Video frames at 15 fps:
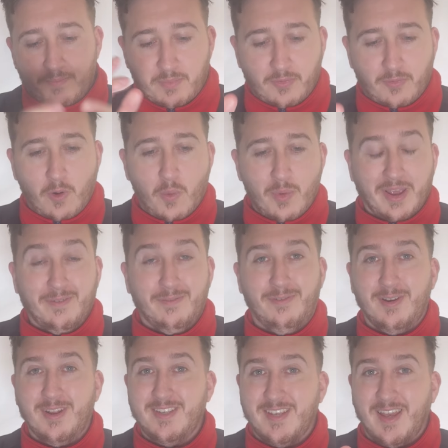before we can
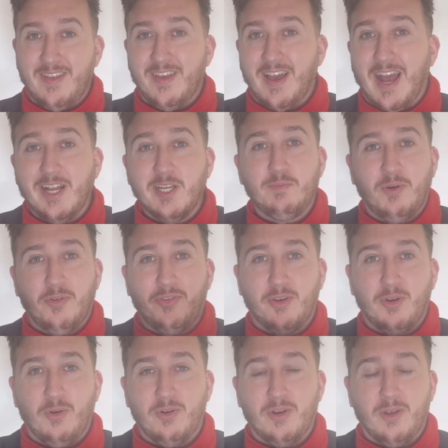fully say that Ange
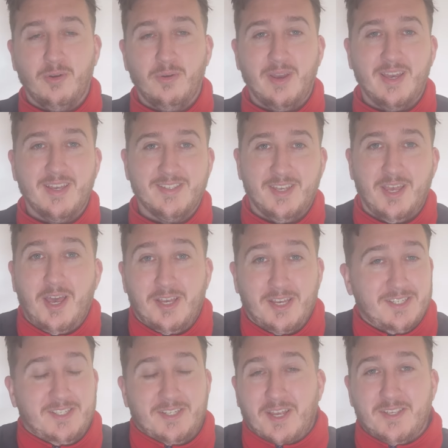Postecoglou
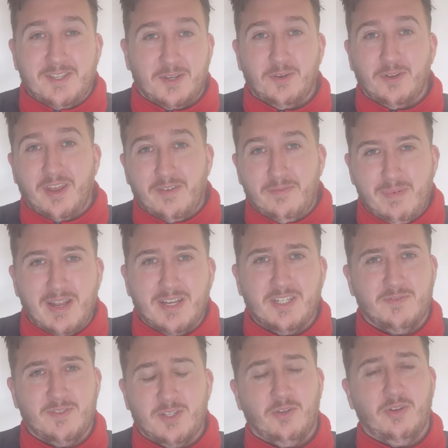is a good enough manager
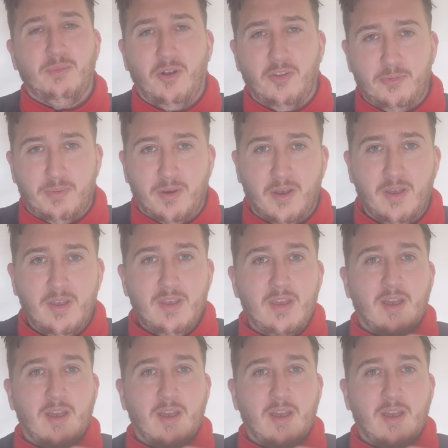for Tottenham Hotspur.